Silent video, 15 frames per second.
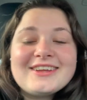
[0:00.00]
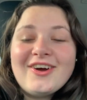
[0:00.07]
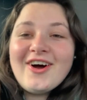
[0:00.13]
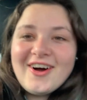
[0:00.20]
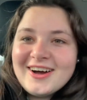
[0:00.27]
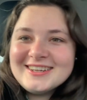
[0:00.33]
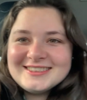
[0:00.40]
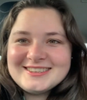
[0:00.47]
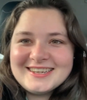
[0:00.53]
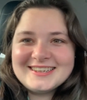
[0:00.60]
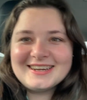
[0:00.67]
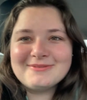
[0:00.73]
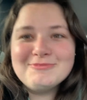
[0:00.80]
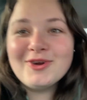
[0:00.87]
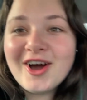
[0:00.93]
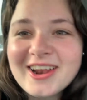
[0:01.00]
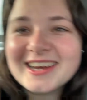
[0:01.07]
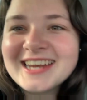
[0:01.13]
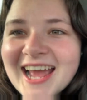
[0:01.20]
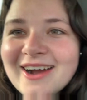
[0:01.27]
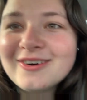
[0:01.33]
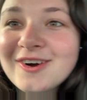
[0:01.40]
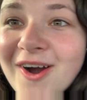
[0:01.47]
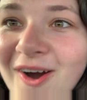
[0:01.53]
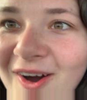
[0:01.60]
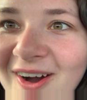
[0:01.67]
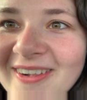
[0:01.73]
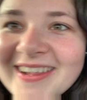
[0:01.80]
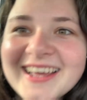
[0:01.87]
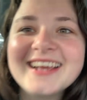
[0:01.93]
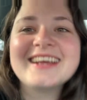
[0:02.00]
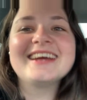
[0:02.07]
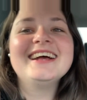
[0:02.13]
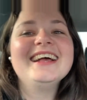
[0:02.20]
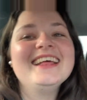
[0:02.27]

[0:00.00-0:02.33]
content. I'm not an alcoholic.